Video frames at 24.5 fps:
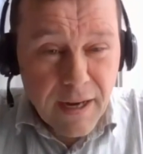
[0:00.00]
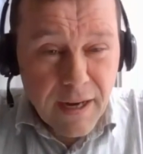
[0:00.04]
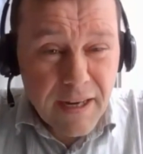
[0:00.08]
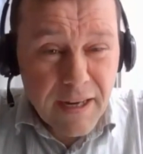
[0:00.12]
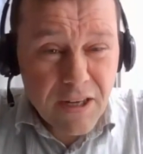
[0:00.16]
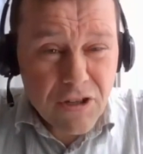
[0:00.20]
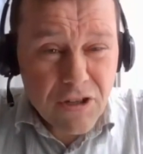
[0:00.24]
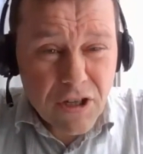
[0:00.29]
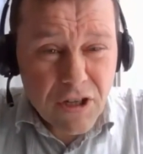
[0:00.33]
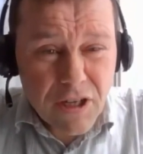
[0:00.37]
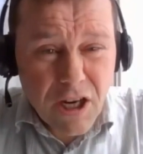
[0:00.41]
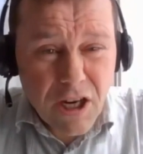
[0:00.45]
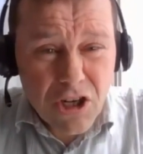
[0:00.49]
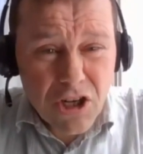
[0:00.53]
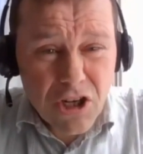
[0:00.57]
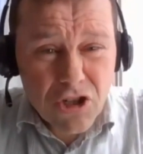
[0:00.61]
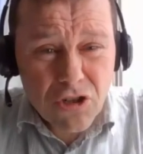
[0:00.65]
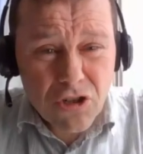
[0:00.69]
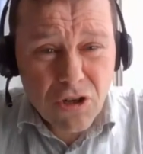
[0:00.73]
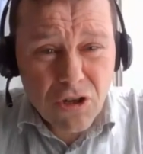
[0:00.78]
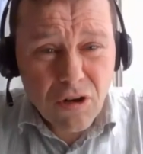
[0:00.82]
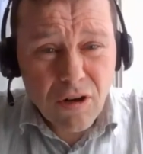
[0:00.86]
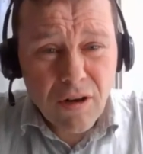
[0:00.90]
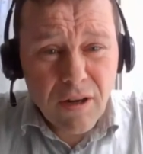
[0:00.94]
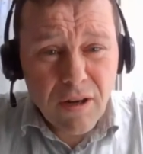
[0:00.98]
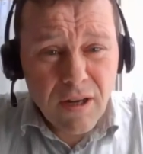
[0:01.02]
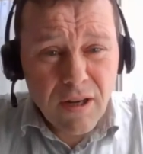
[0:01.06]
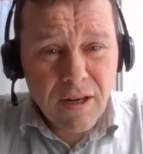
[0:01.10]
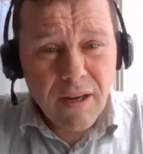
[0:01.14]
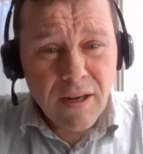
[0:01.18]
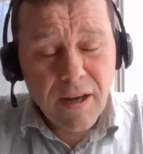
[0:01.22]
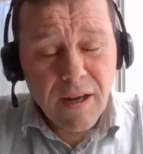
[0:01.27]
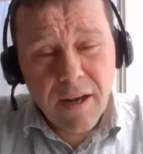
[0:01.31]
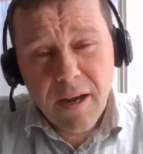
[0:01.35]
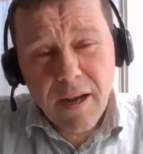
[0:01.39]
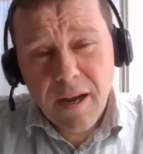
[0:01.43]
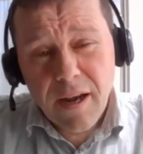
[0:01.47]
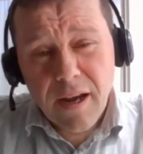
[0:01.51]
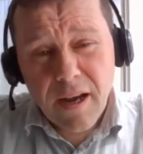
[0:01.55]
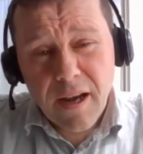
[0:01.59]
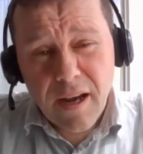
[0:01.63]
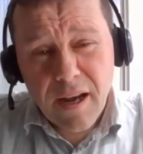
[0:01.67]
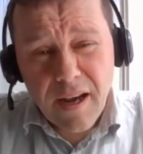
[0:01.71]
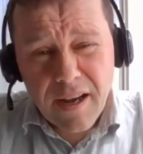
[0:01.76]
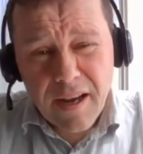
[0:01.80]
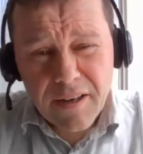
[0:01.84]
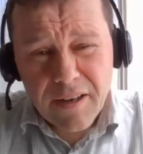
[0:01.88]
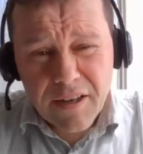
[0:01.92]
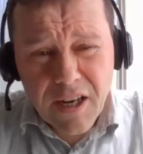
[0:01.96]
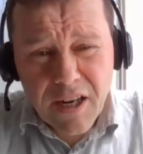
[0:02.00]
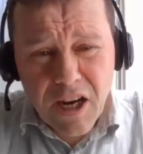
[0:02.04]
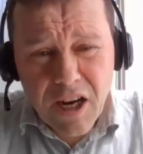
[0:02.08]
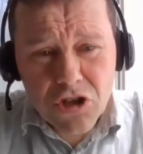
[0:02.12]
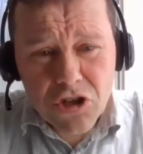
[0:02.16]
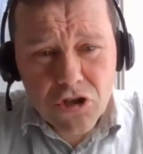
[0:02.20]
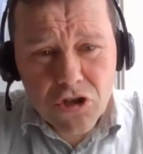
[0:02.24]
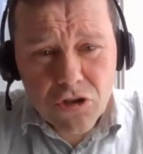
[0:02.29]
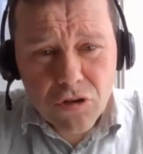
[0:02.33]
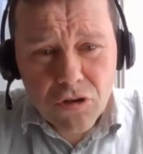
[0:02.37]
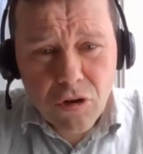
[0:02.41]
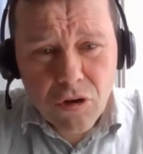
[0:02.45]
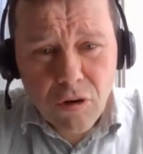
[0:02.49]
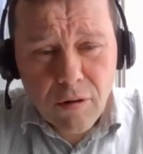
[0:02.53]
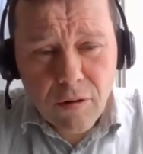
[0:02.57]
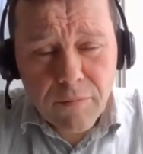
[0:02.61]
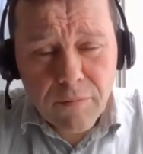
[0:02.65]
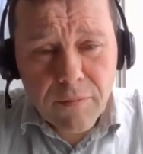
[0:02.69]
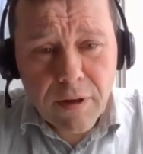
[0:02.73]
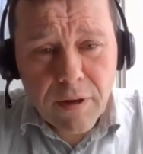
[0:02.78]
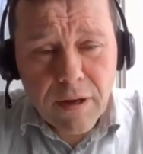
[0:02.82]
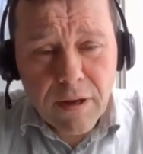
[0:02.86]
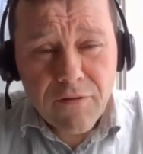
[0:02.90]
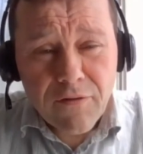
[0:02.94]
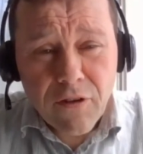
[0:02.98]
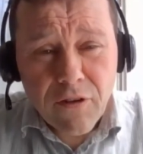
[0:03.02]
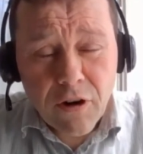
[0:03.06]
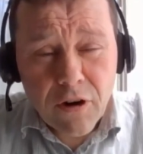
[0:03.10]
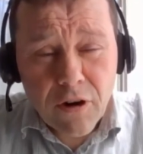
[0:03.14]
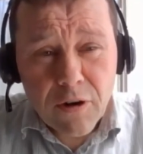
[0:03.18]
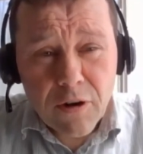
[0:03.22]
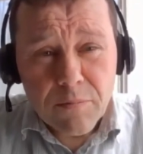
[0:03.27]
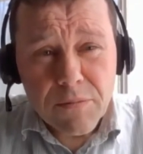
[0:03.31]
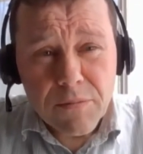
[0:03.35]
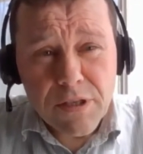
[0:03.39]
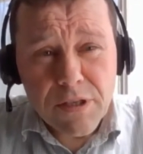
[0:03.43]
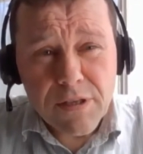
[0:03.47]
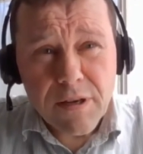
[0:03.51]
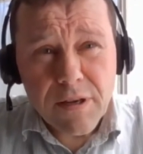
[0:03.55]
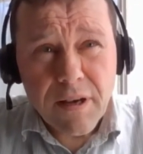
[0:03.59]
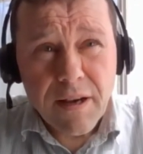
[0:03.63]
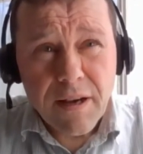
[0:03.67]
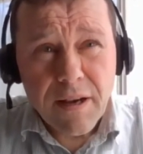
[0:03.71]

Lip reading: international and national firms.